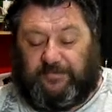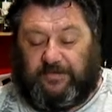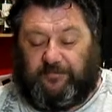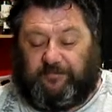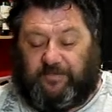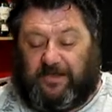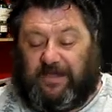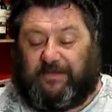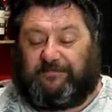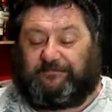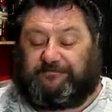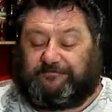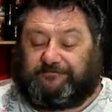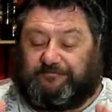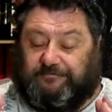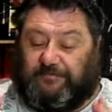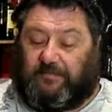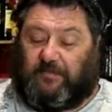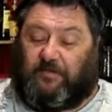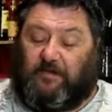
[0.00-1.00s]
but
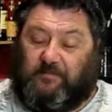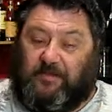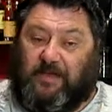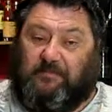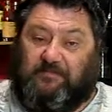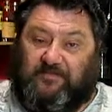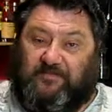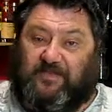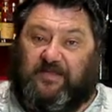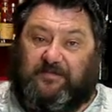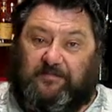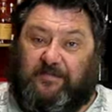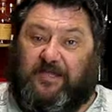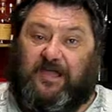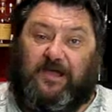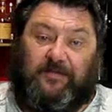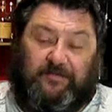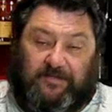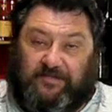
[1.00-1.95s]
I'm happy with that amount.